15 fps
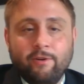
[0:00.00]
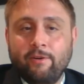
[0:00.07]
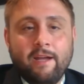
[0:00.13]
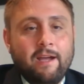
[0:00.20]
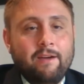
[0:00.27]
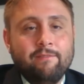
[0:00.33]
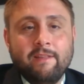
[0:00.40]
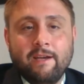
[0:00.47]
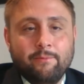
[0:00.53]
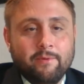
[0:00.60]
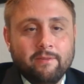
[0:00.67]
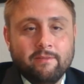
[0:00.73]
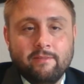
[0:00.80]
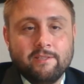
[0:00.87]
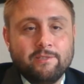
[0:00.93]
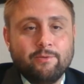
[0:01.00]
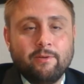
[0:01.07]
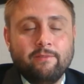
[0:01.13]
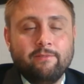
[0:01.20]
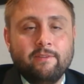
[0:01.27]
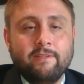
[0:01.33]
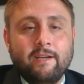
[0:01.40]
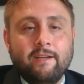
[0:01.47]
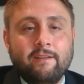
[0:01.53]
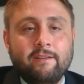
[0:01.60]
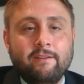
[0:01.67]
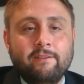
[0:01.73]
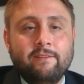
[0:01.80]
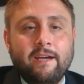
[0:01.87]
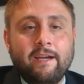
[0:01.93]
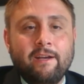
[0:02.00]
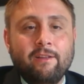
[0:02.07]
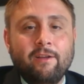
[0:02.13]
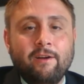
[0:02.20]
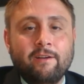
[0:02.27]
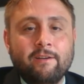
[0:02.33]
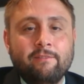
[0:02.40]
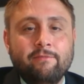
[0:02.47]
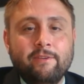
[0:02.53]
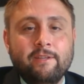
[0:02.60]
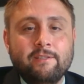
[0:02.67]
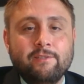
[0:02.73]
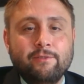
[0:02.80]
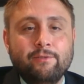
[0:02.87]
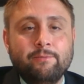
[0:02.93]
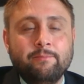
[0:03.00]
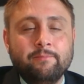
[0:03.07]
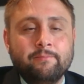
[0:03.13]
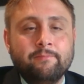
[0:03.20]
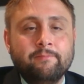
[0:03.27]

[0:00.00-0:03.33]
don't have that with this sort of a dialogue and via Zoom.